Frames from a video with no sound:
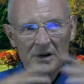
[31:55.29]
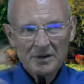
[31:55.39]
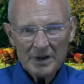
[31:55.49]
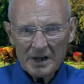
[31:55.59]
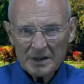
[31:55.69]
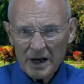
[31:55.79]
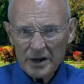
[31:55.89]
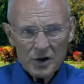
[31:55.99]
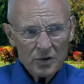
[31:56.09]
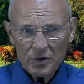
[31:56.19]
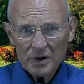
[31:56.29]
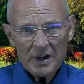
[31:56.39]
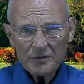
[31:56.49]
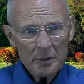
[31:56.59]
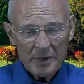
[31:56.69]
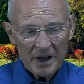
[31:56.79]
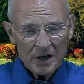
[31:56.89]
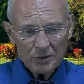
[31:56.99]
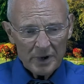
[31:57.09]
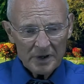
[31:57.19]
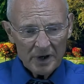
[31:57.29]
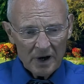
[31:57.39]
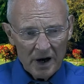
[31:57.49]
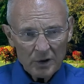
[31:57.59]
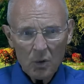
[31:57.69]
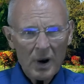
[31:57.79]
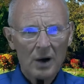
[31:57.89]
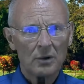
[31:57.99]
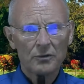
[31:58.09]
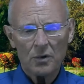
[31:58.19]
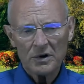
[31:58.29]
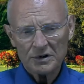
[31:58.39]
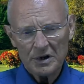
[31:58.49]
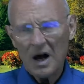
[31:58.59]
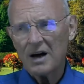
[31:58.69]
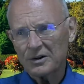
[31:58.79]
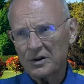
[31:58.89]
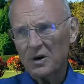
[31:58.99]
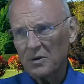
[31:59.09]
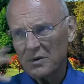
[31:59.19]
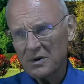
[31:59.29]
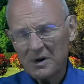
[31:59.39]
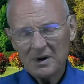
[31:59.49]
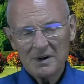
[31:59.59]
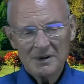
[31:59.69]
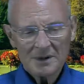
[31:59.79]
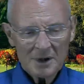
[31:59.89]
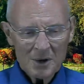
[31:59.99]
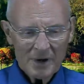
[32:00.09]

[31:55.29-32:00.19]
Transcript: Did he tell you you couldn't eat from any tree in the garden? Well, of course not, you know. Go